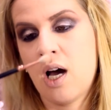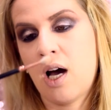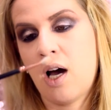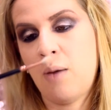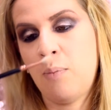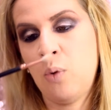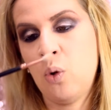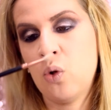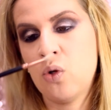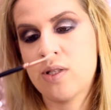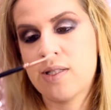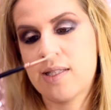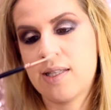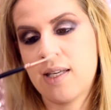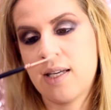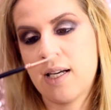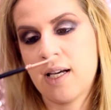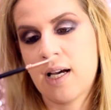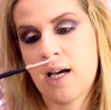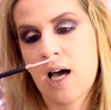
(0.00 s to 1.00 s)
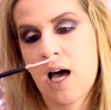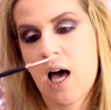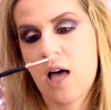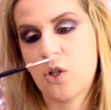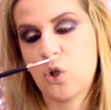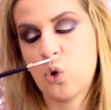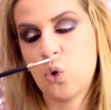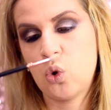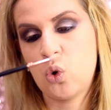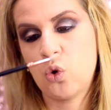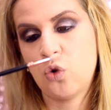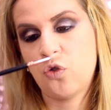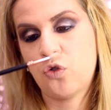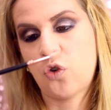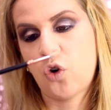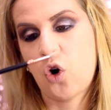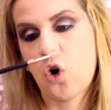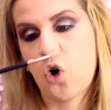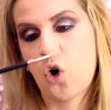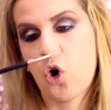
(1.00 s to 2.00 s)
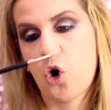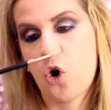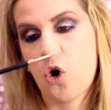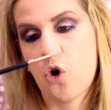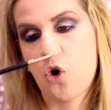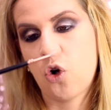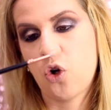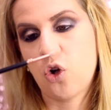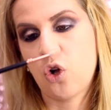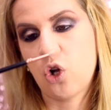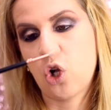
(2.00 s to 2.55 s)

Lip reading: I'm using 224